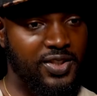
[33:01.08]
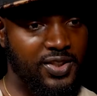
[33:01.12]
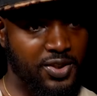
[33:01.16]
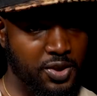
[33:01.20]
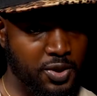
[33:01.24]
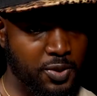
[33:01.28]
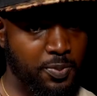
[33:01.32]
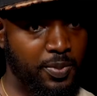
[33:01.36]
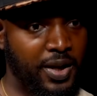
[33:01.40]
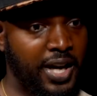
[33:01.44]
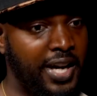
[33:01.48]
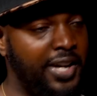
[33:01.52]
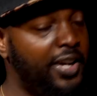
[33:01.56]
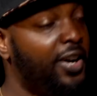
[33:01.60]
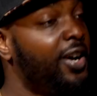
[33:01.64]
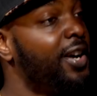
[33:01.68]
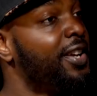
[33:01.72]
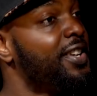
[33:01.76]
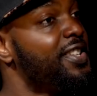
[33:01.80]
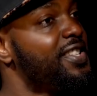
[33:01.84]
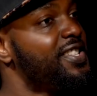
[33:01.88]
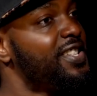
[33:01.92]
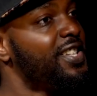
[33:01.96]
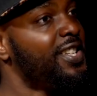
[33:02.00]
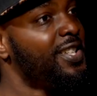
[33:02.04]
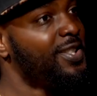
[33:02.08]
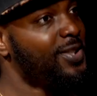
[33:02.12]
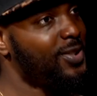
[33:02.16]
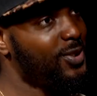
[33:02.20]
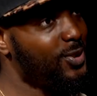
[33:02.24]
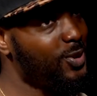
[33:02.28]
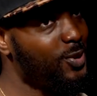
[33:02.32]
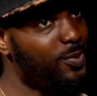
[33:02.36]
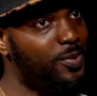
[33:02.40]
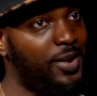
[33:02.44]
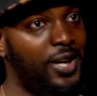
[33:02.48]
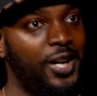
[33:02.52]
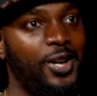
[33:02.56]
stood by honesty and
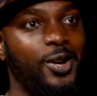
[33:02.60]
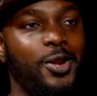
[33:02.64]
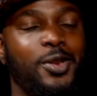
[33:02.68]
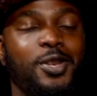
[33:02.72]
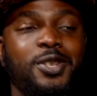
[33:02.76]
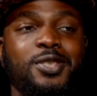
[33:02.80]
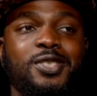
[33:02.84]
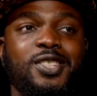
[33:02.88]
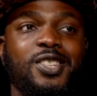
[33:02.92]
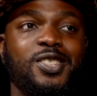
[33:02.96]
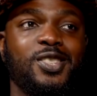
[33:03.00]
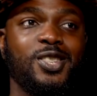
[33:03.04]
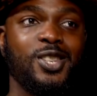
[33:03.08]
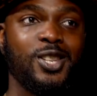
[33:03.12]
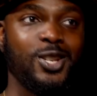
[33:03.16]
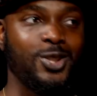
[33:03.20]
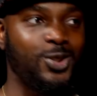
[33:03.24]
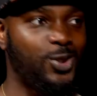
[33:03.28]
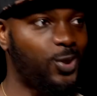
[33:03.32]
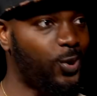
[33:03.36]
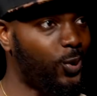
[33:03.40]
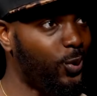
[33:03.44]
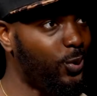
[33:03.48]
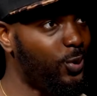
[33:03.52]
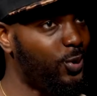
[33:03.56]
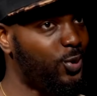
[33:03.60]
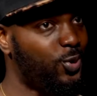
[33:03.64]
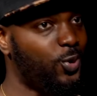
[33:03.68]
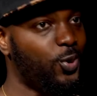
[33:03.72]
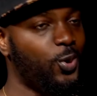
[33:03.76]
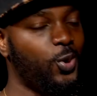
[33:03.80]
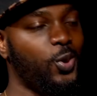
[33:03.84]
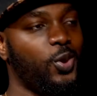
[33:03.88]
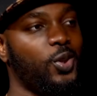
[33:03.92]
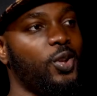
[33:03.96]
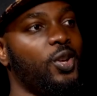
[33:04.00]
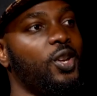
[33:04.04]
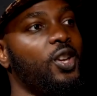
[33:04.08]
stood by authenticity and told the
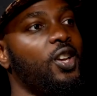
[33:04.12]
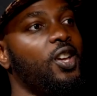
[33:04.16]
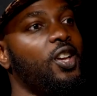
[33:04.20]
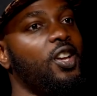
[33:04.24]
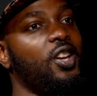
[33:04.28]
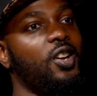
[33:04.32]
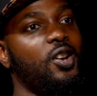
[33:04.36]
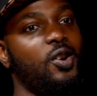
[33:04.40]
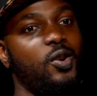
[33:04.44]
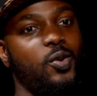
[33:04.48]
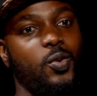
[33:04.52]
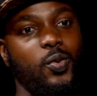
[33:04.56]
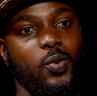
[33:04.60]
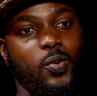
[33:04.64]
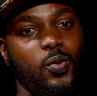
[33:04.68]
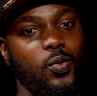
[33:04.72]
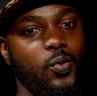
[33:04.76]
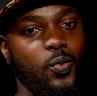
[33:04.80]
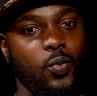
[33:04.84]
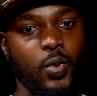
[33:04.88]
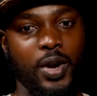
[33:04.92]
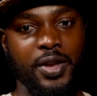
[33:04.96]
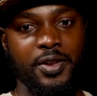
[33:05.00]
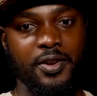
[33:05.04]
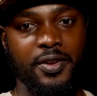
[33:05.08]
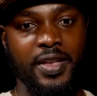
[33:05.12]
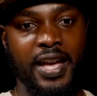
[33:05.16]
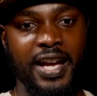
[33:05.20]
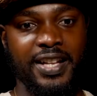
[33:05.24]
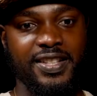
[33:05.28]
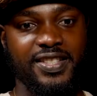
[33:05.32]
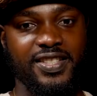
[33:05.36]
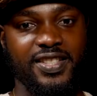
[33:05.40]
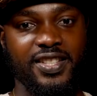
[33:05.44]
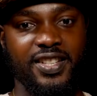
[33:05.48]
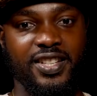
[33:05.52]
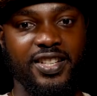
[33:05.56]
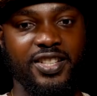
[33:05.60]
truth, whether
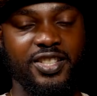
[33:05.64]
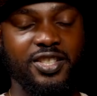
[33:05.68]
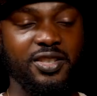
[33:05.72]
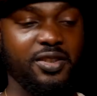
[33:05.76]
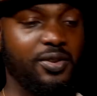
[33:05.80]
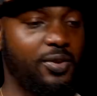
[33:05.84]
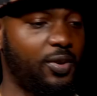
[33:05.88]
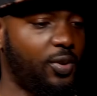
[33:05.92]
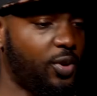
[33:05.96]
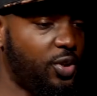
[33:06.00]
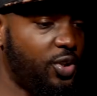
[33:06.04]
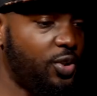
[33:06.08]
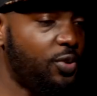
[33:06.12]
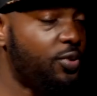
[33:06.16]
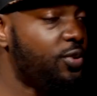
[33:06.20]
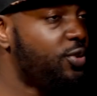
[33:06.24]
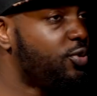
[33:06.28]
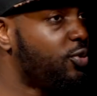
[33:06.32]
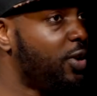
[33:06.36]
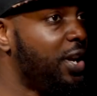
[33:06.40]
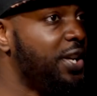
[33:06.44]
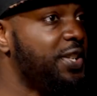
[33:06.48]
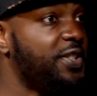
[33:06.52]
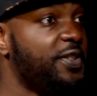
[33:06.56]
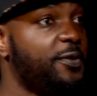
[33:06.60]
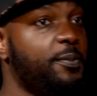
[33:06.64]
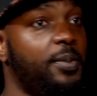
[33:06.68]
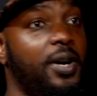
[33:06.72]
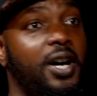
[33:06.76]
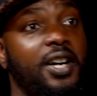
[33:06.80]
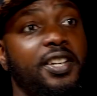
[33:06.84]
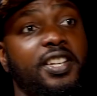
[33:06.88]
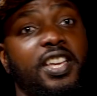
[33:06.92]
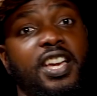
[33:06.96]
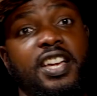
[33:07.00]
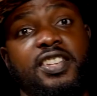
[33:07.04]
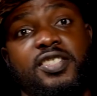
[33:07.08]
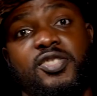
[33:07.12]
that's uh, you know a huge range of
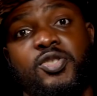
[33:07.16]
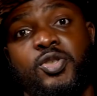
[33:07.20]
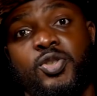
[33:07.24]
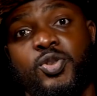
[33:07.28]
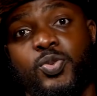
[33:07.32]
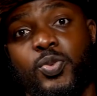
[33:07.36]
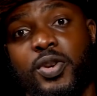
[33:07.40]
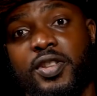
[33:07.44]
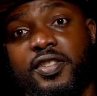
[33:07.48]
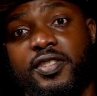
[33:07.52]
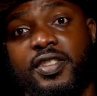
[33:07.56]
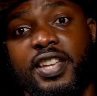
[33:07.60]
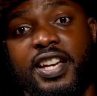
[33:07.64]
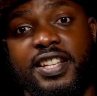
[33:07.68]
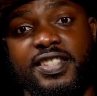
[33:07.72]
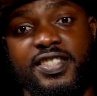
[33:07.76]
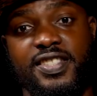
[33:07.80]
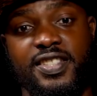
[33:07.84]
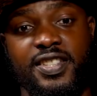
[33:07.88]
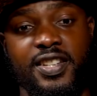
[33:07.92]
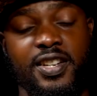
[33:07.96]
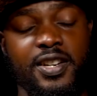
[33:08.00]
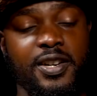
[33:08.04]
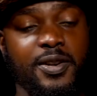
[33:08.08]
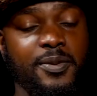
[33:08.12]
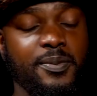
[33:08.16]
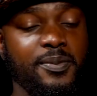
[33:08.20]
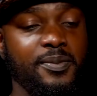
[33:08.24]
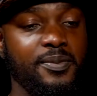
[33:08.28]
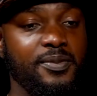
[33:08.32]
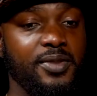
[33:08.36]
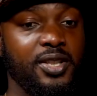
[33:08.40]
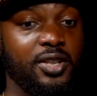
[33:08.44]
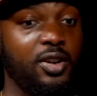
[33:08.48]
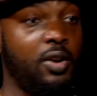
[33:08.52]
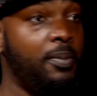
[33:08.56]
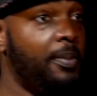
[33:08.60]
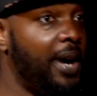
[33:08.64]
podcasters, whether that's
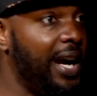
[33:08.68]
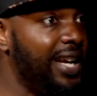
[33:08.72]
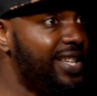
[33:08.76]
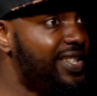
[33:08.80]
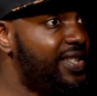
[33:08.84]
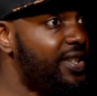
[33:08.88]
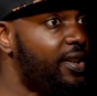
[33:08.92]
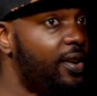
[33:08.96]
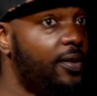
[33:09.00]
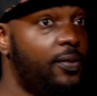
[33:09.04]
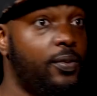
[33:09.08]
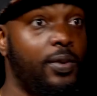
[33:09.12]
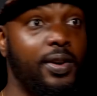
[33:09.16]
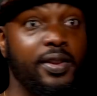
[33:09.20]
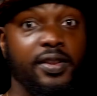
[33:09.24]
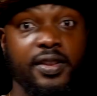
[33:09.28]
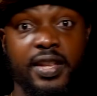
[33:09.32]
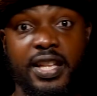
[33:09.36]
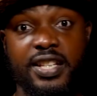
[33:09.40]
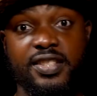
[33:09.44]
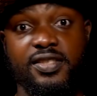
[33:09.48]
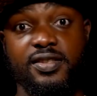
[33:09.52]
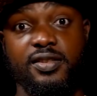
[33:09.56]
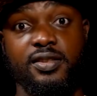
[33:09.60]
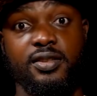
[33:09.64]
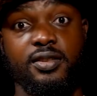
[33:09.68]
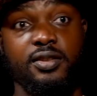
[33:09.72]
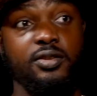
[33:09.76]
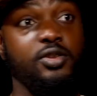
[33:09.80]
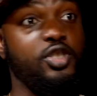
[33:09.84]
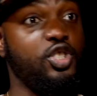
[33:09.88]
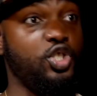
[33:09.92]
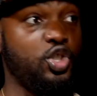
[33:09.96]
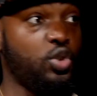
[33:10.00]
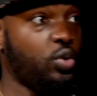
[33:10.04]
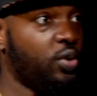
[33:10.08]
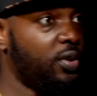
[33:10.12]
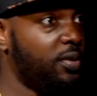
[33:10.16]
um, you know myself, whether that's you know
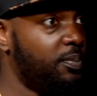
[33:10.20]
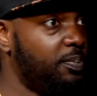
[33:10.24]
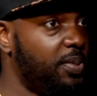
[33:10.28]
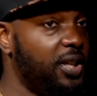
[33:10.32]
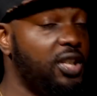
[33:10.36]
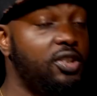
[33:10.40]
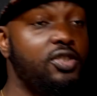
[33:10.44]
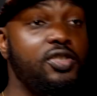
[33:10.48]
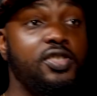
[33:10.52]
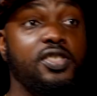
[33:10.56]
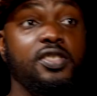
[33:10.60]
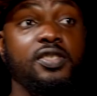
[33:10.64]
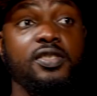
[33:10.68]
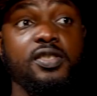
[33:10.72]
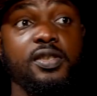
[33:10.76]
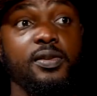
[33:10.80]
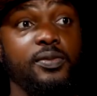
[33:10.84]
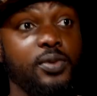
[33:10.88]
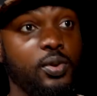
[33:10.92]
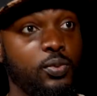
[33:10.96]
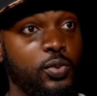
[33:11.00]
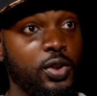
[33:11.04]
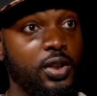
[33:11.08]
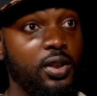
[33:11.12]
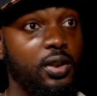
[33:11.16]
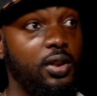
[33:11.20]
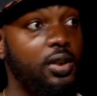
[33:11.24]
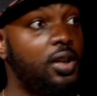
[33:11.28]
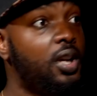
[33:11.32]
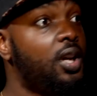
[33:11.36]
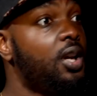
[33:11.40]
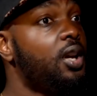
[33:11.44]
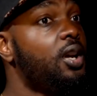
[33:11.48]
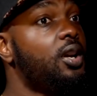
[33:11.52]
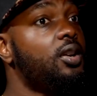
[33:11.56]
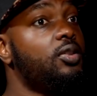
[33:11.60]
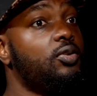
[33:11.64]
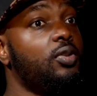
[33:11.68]
the Jordan Petersons of the world,
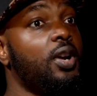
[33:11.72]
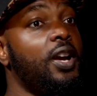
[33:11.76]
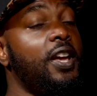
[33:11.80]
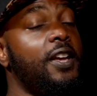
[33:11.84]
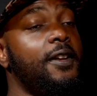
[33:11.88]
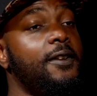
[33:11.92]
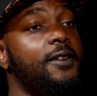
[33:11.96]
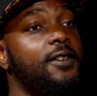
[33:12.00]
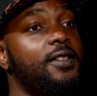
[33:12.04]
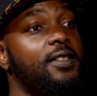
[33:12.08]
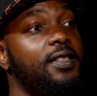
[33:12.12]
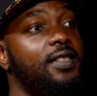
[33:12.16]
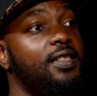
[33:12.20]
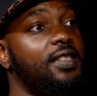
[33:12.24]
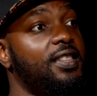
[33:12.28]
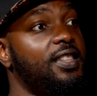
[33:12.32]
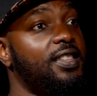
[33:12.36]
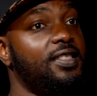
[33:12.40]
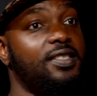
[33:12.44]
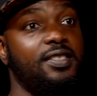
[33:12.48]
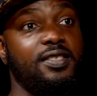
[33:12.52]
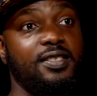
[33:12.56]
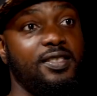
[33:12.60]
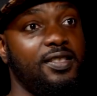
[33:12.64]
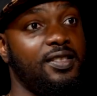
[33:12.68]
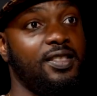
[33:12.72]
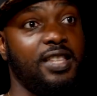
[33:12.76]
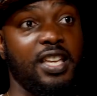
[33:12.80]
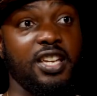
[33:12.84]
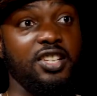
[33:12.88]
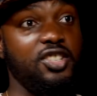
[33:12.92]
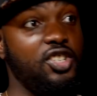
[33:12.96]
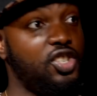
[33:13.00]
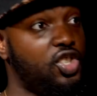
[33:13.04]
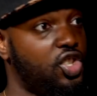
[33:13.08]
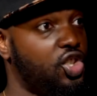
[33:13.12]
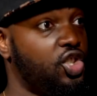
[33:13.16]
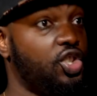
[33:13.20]
right? They
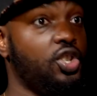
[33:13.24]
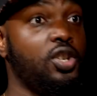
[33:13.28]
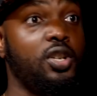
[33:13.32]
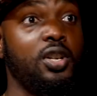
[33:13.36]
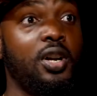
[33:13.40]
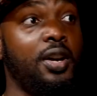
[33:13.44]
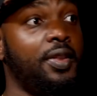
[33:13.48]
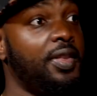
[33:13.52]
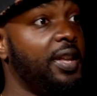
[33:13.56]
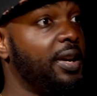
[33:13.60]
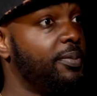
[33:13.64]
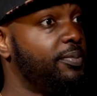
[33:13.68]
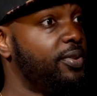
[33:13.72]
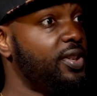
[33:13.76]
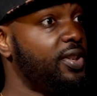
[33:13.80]
just stood on their